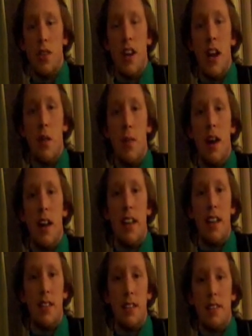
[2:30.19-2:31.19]
entire body
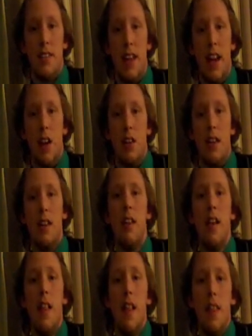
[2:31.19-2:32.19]
and doesn't let air
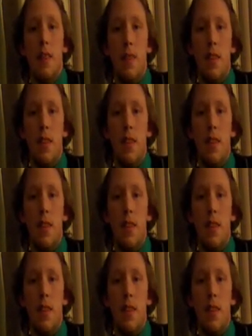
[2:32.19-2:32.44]
in.